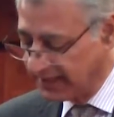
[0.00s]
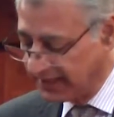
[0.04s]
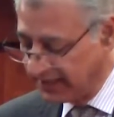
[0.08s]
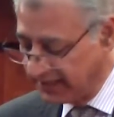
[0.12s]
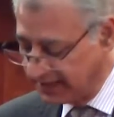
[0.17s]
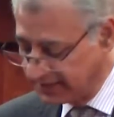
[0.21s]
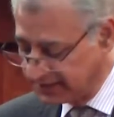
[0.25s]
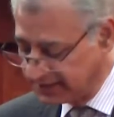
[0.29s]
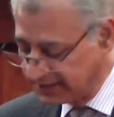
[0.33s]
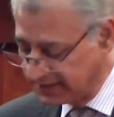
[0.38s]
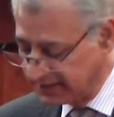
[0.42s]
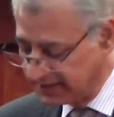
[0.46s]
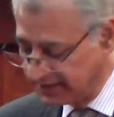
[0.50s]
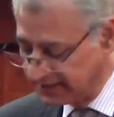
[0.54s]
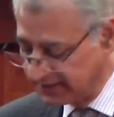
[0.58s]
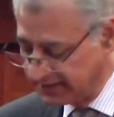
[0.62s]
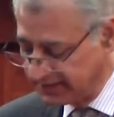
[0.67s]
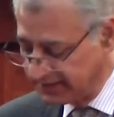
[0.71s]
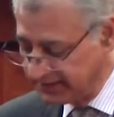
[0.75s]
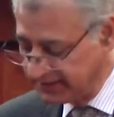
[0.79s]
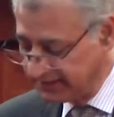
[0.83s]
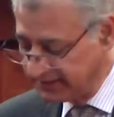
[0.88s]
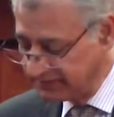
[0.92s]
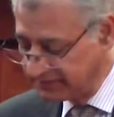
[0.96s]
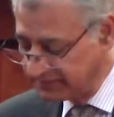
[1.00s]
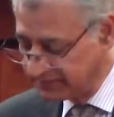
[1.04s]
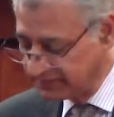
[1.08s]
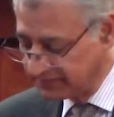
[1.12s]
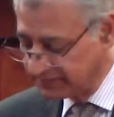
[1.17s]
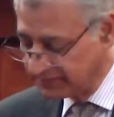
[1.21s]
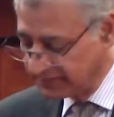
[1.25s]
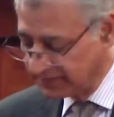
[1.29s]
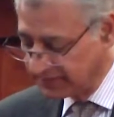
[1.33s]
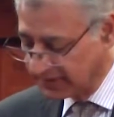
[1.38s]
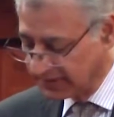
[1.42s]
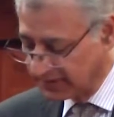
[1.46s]
Incidentally,
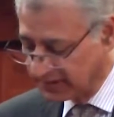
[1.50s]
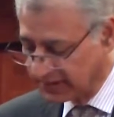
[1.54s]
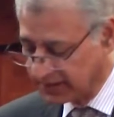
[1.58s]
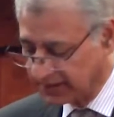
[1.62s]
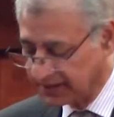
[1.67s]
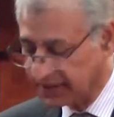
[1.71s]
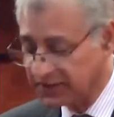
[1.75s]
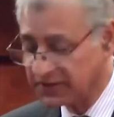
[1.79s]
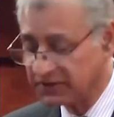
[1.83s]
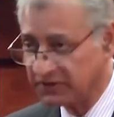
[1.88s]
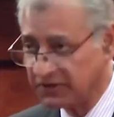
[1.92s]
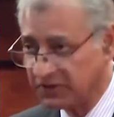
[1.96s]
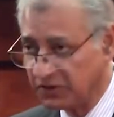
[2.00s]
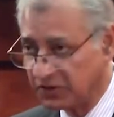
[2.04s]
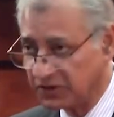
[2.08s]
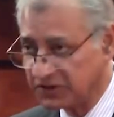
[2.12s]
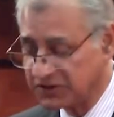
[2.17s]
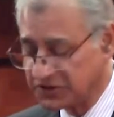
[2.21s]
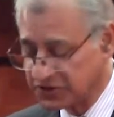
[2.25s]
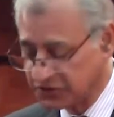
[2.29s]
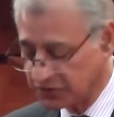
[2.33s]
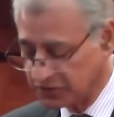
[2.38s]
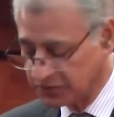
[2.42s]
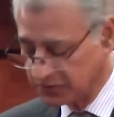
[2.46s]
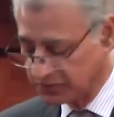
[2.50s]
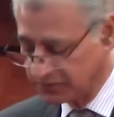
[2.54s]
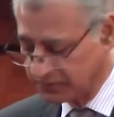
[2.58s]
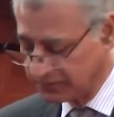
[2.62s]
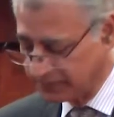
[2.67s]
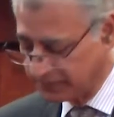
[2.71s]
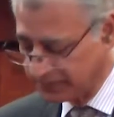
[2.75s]
the country also